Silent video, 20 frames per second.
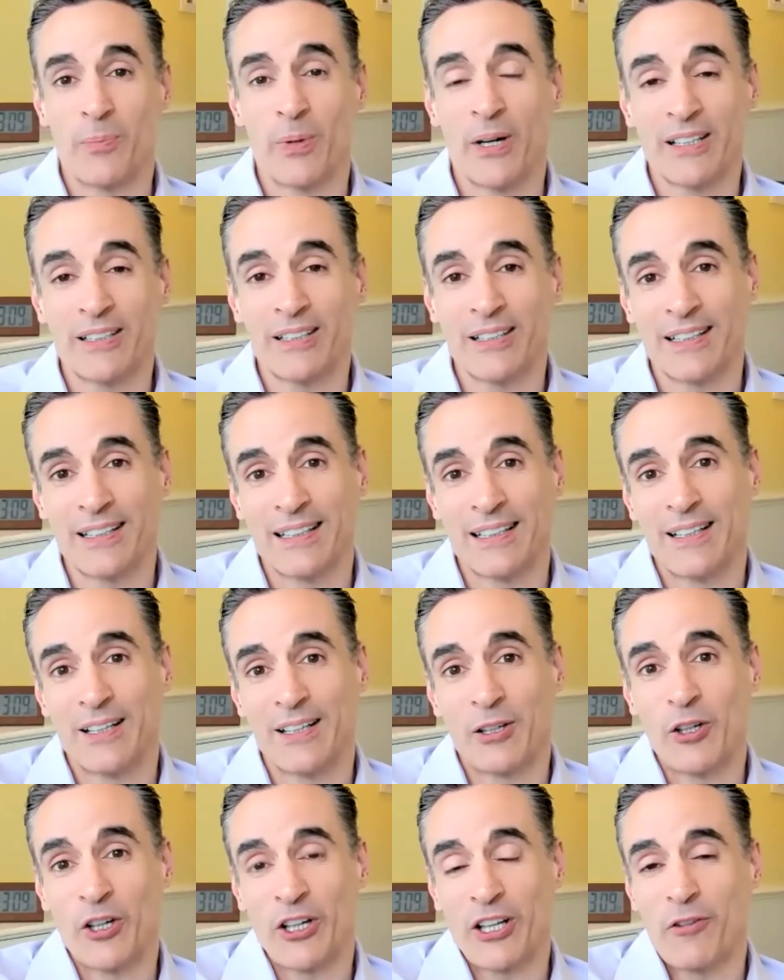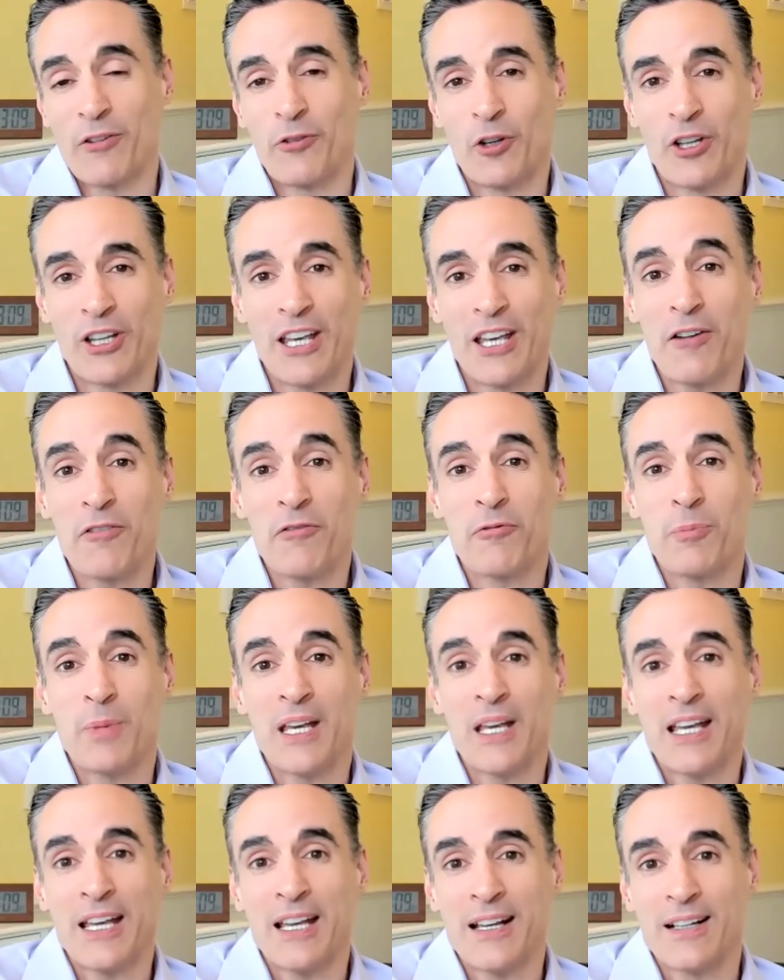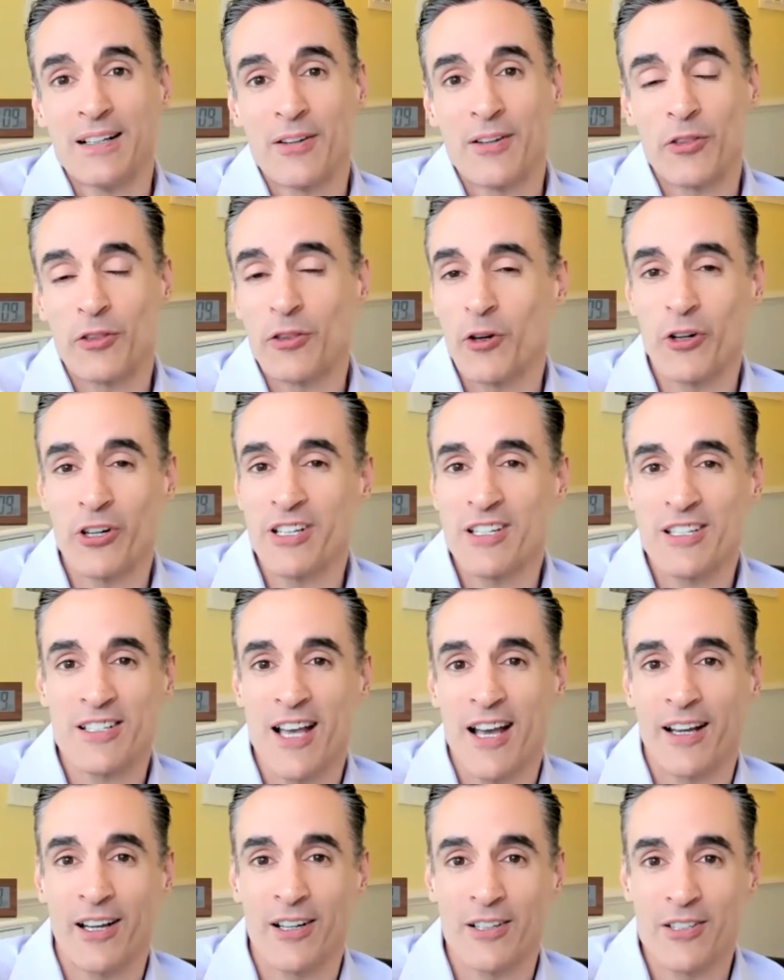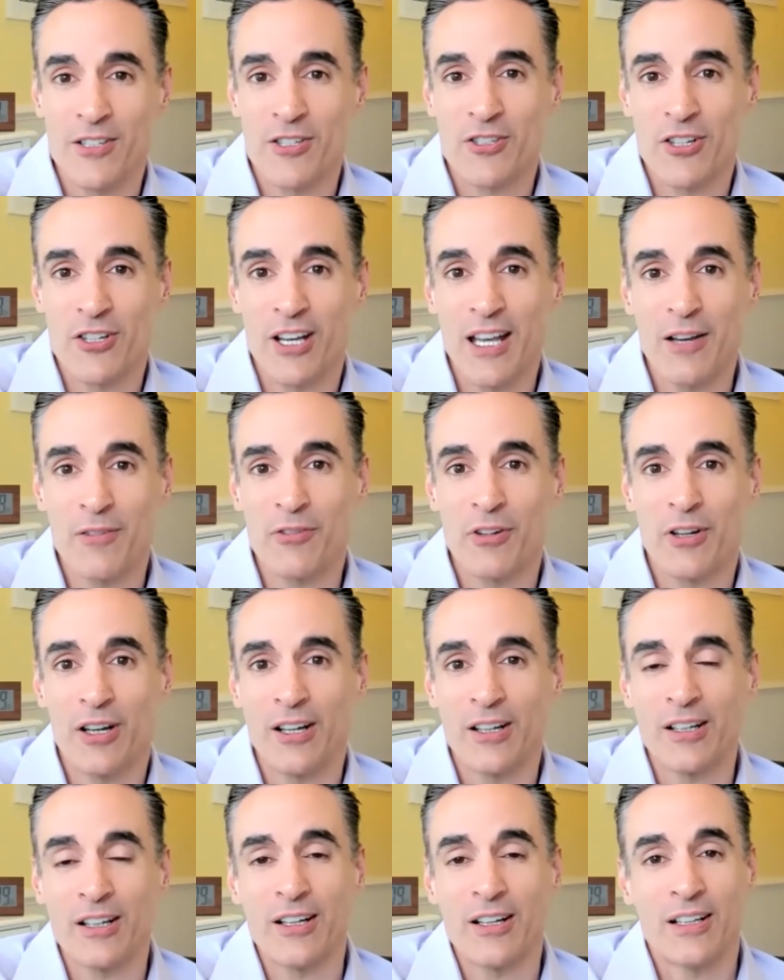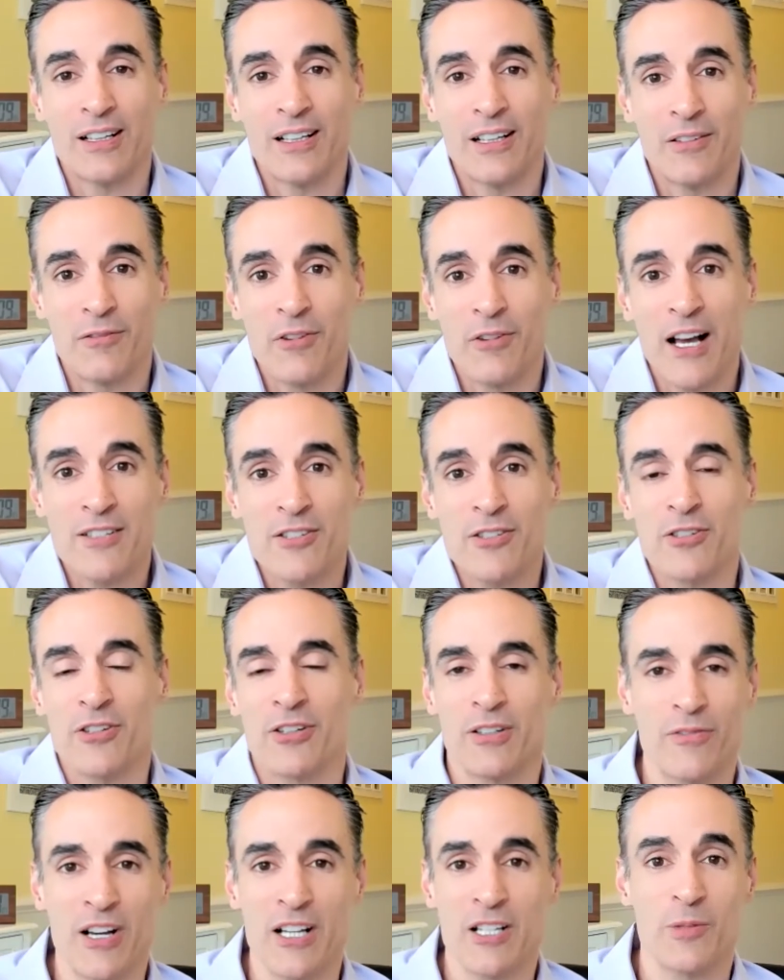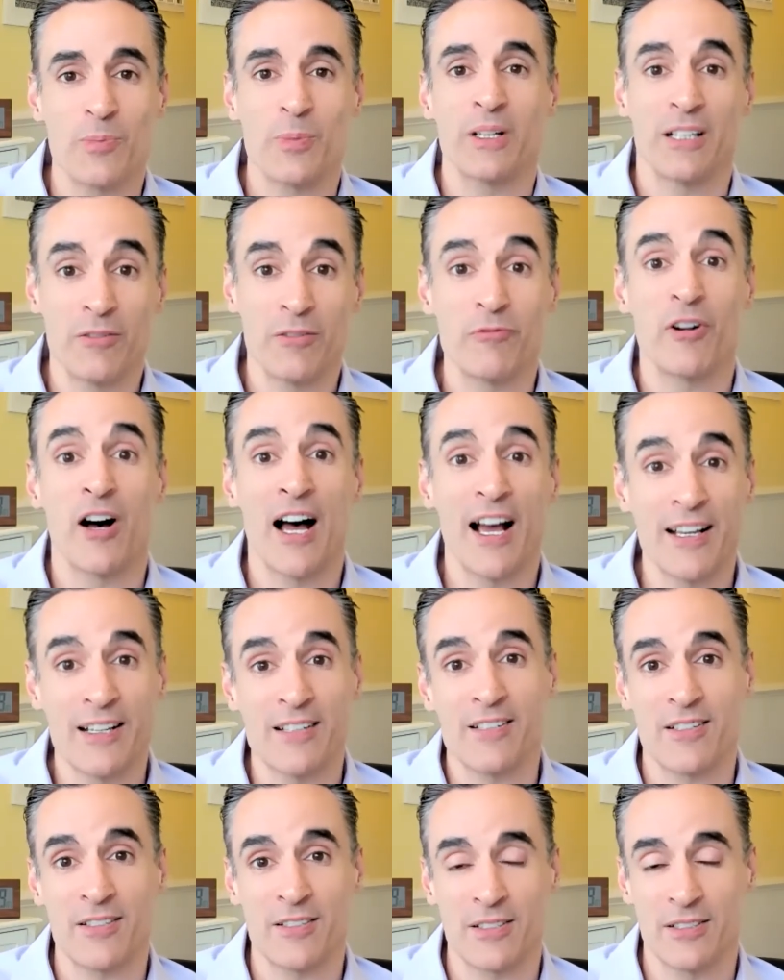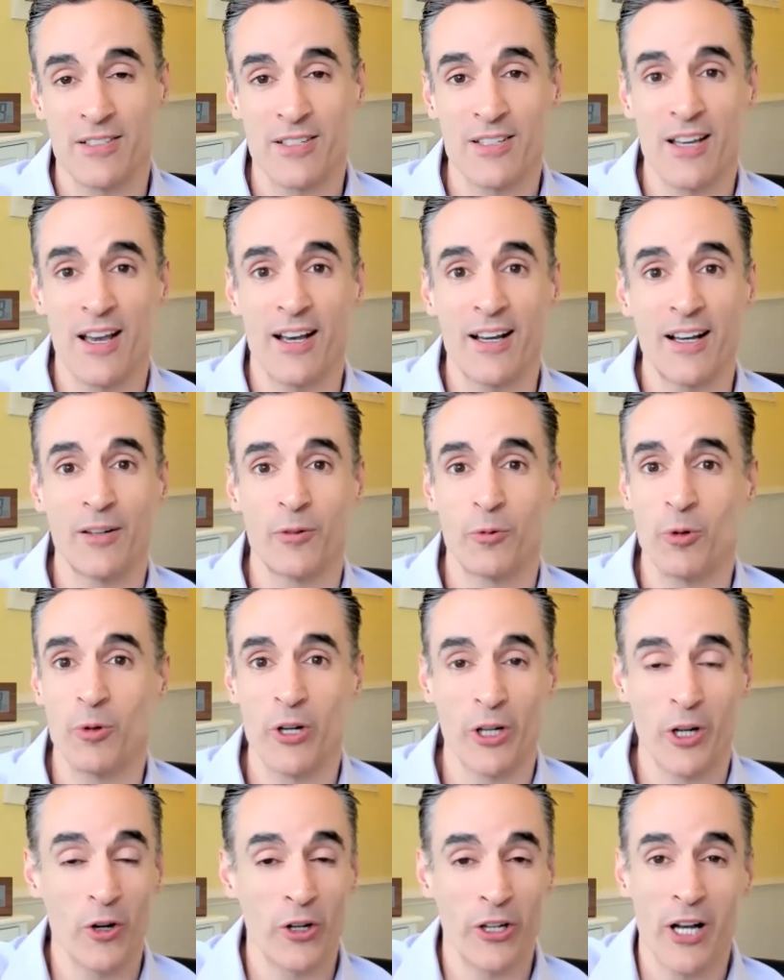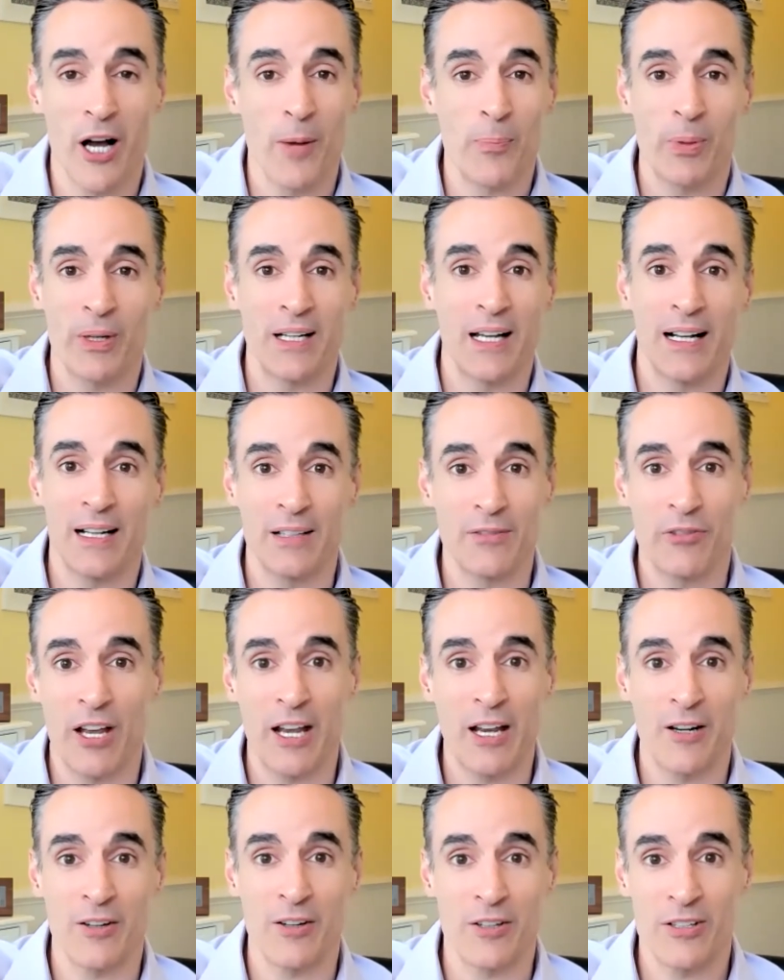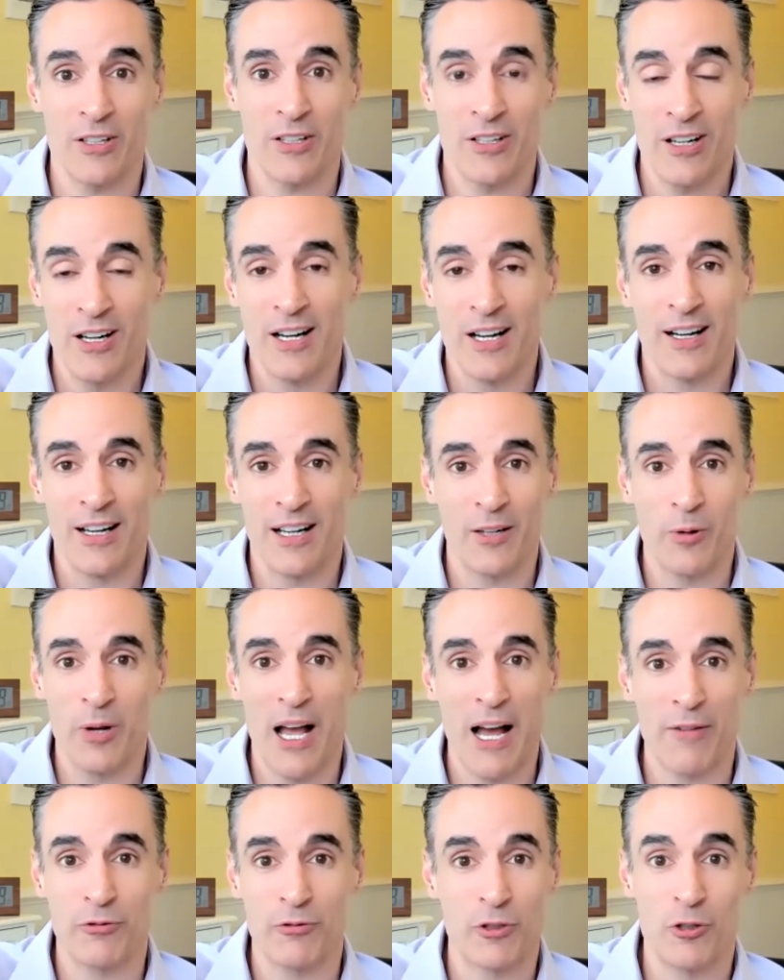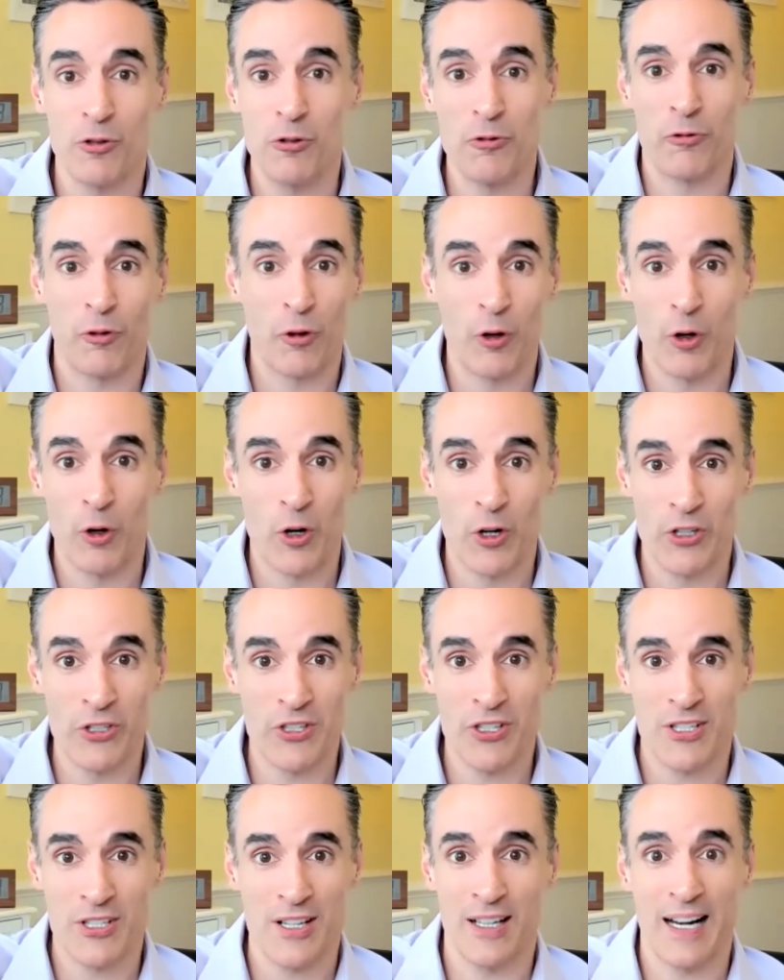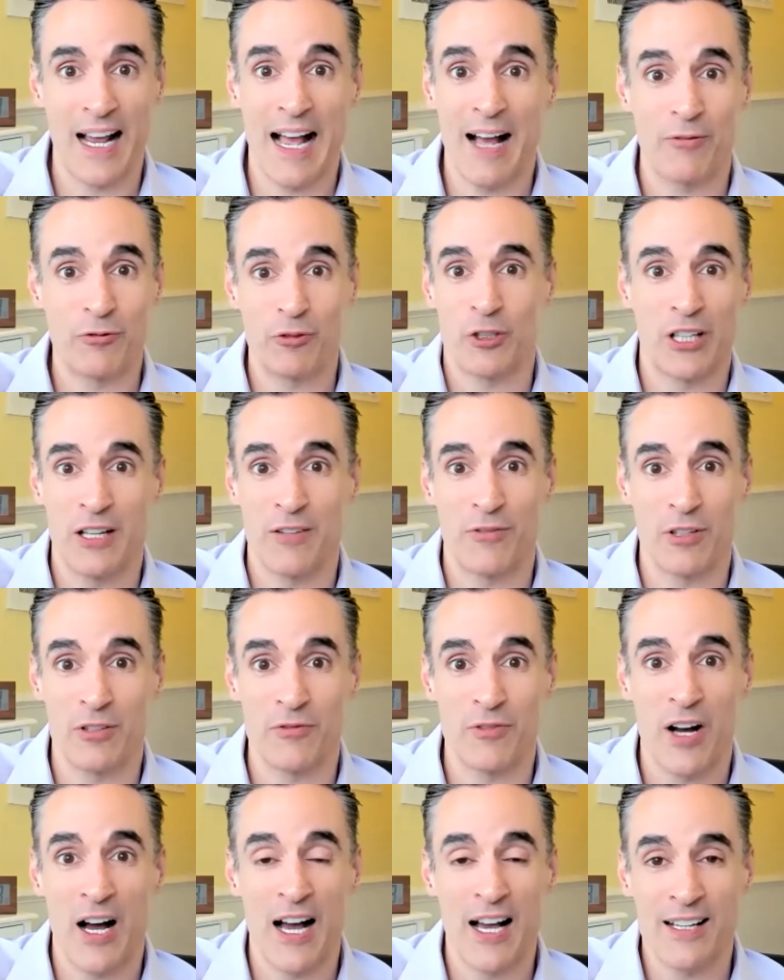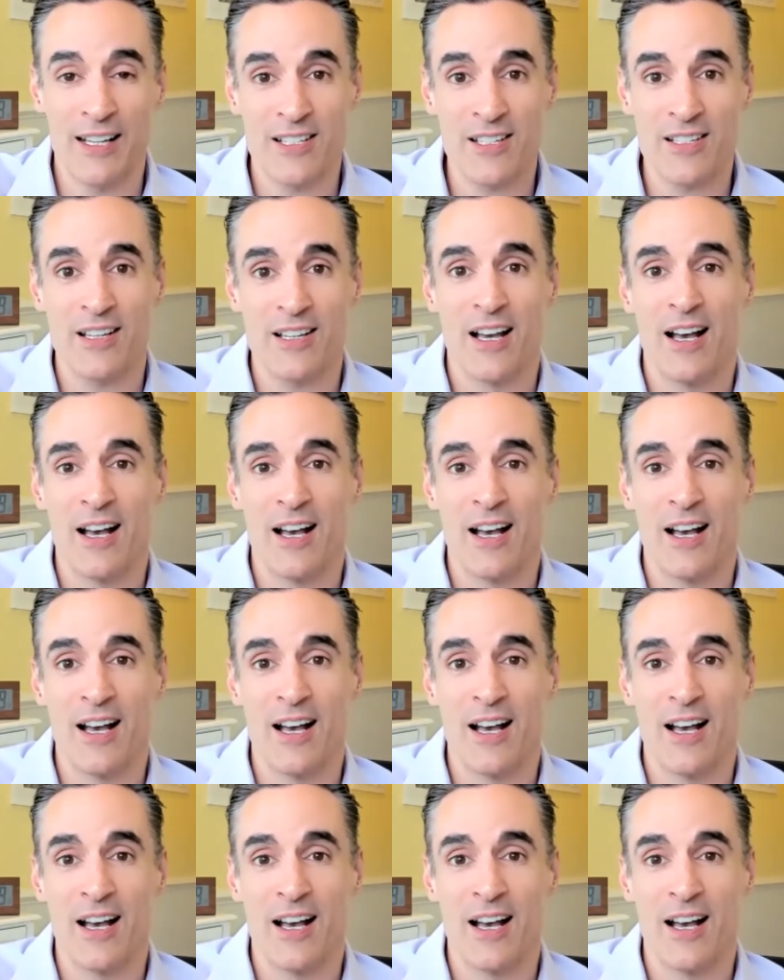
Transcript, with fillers: but look, if you give me 30 seconds to give a, an investor investment advice, say uh, we're going up an elevator and we have two floors and I have to give advice,